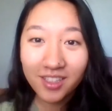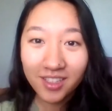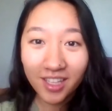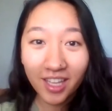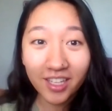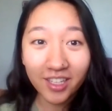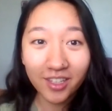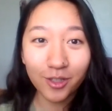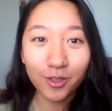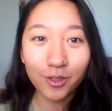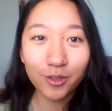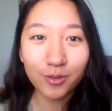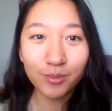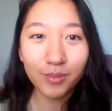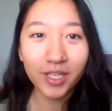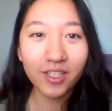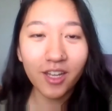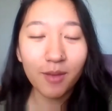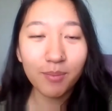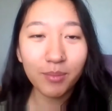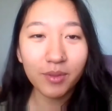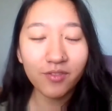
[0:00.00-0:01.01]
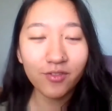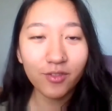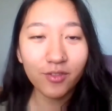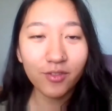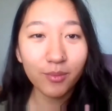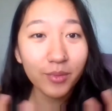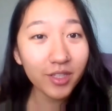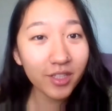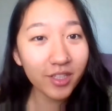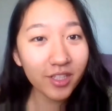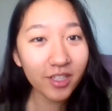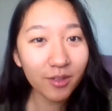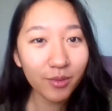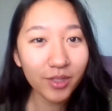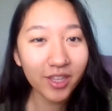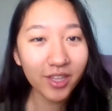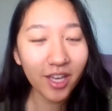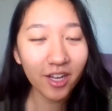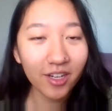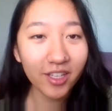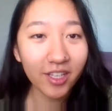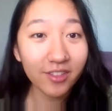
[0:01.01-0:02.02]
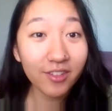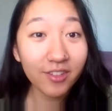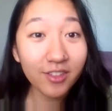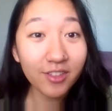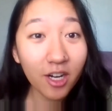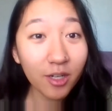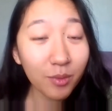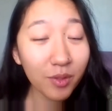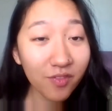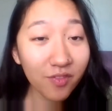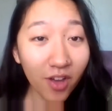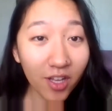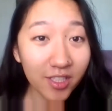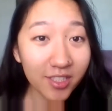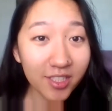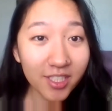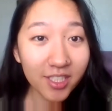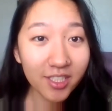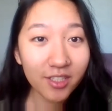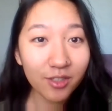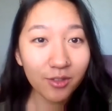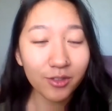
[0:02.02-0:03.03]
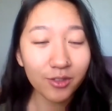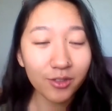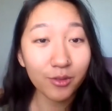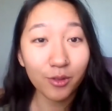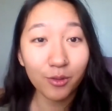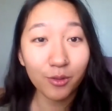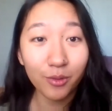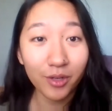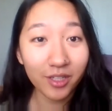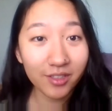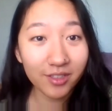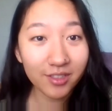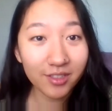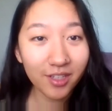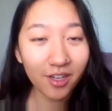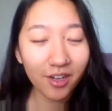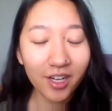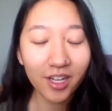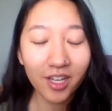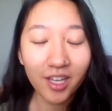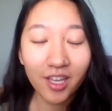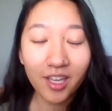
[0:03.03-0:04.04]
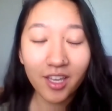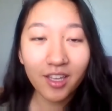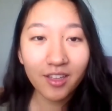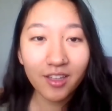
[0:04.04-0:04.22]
like you, may not be familiar with how to get started with volunteering or don't know where to start.